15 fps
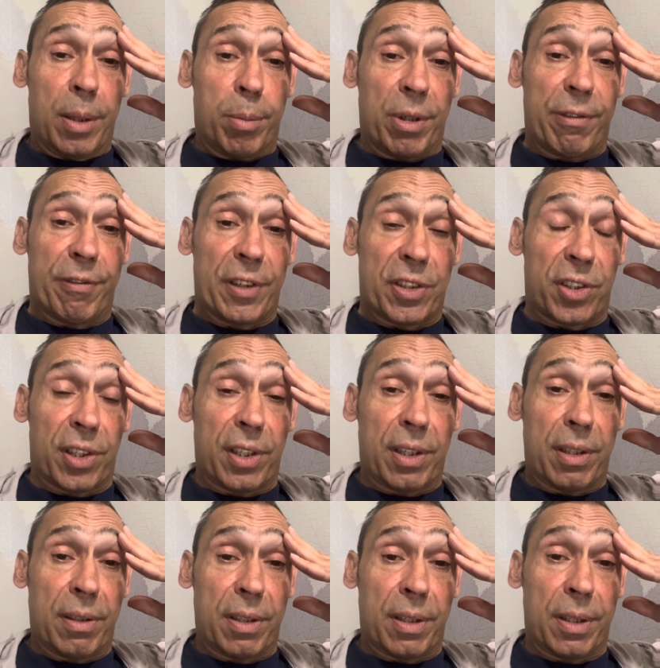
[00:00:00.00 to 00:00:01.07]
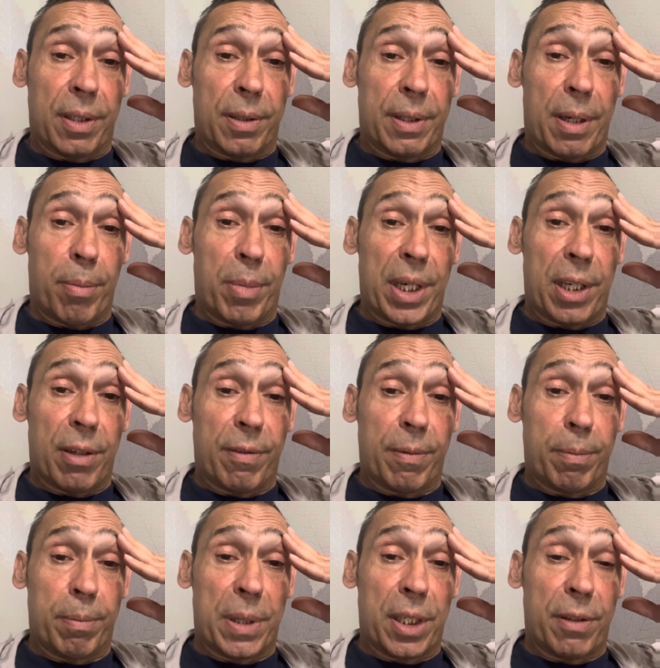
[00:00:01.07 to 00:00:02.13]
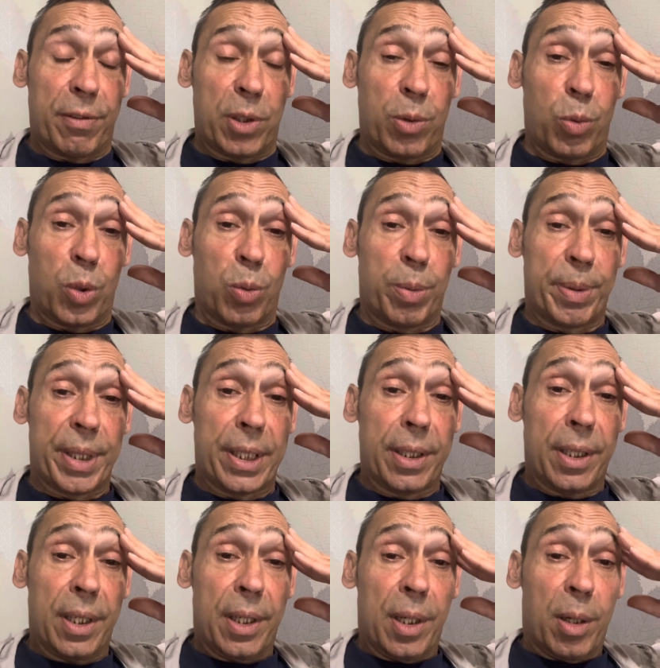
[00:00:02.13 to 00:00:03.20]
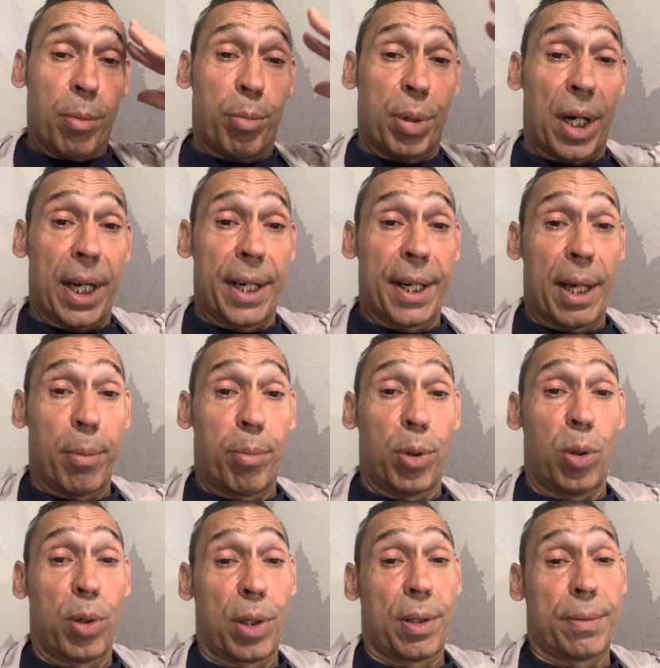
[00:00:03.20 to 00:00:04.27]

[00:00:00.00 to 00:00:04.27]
Be fitting that many of you will be buying that book,